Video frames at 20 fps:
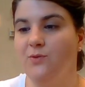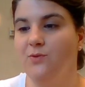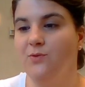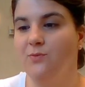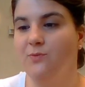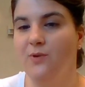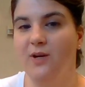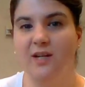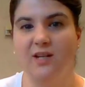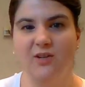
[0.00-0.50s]

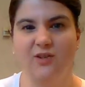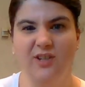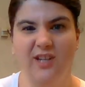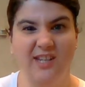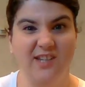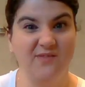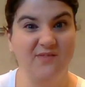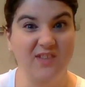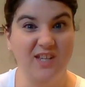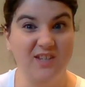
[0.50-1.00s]
what
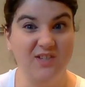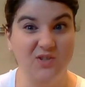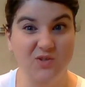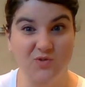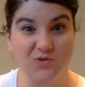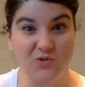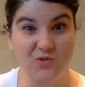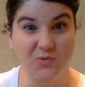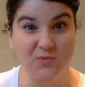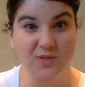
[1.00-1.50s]
creative things
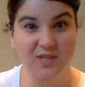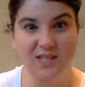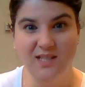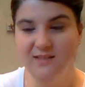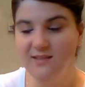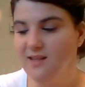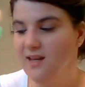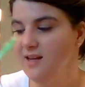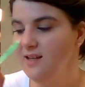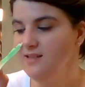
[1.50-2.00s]
you do with
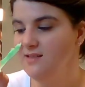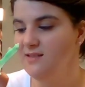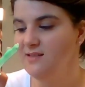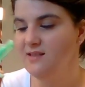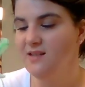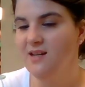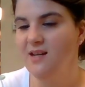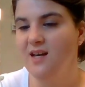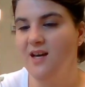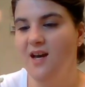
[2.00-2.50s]
these guys.
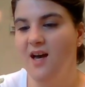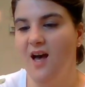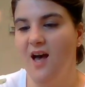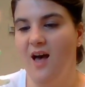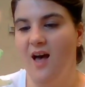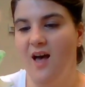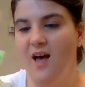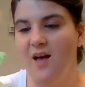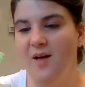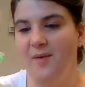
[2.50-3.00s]

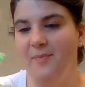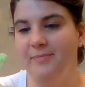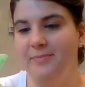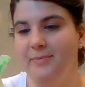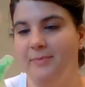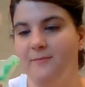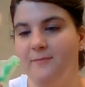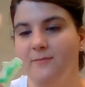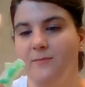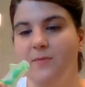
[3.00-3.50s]

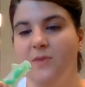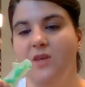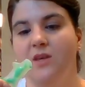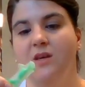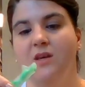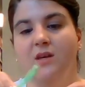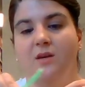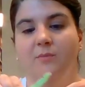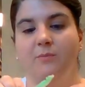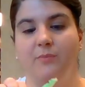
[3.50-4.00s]

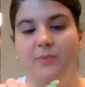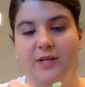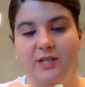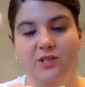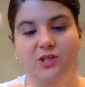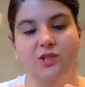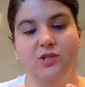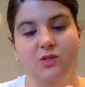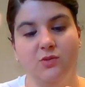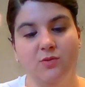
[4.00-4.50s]
But
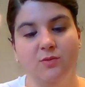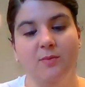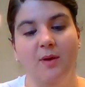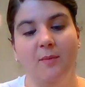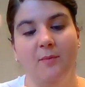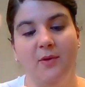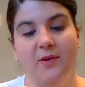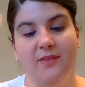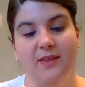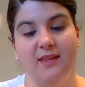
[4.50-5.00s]
just
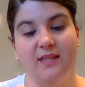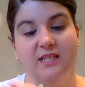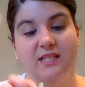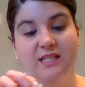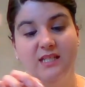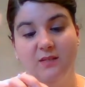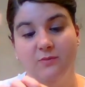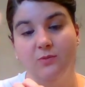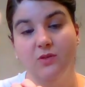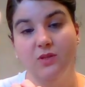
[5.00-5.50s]
remember that the
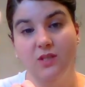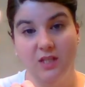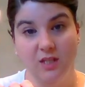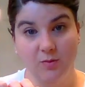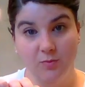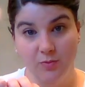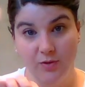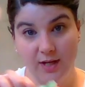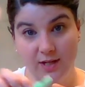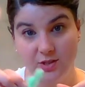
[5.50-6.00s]
deeper the
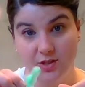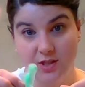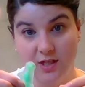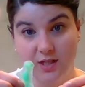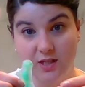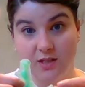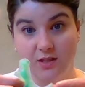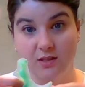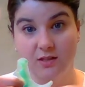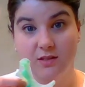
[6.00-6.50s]

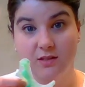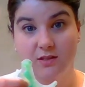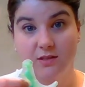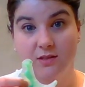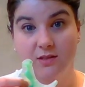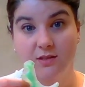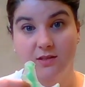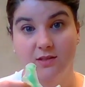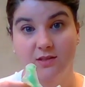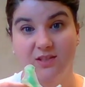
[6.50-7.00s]
impression,
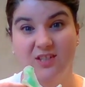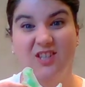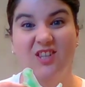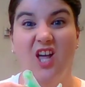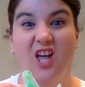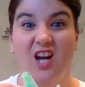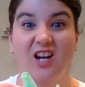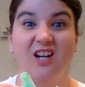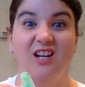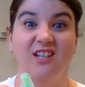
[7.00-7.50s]
the
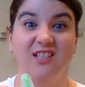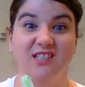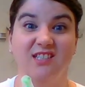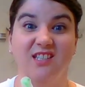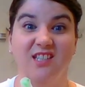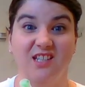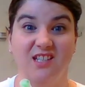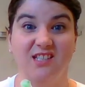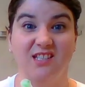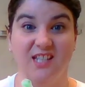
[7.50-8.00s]
longer it's
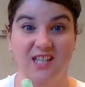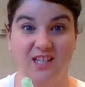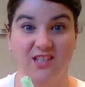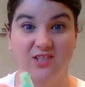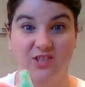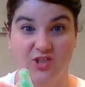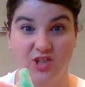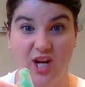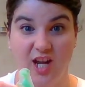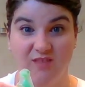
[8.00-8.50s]
going to take
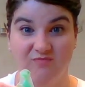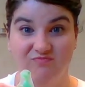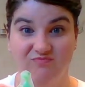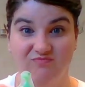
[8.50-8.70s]
to dry.